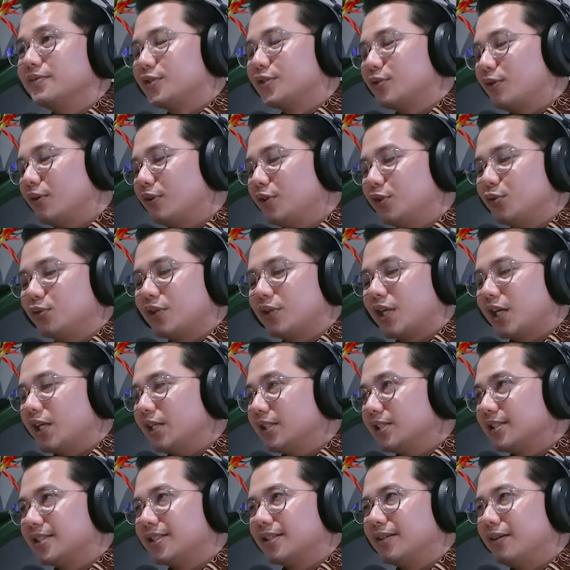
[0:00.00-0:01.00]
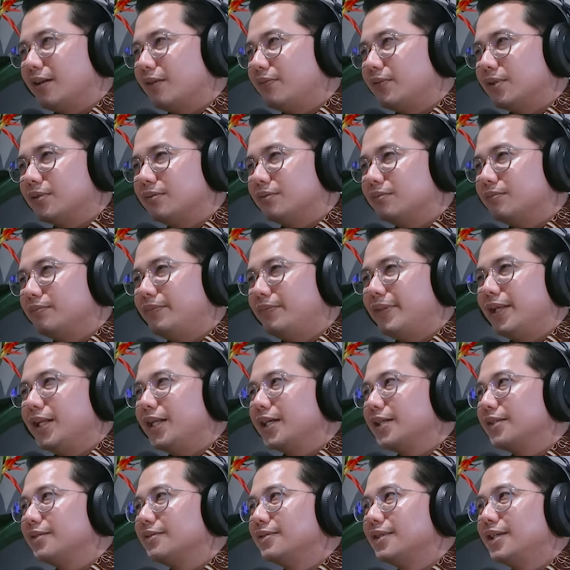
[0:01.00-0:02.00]
So UK is 11
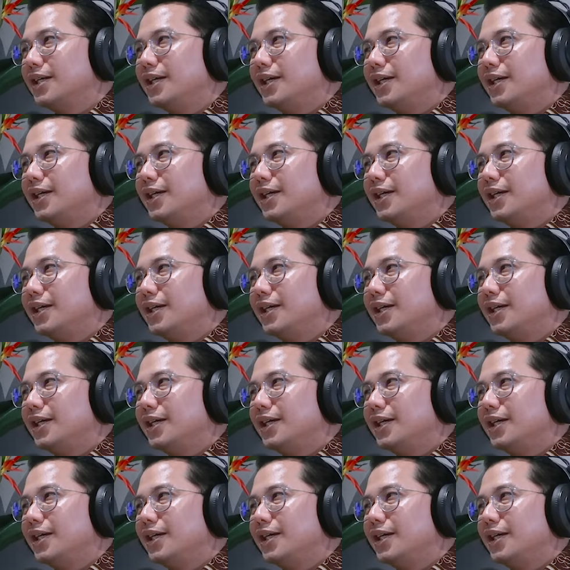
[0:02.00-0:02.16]
billion.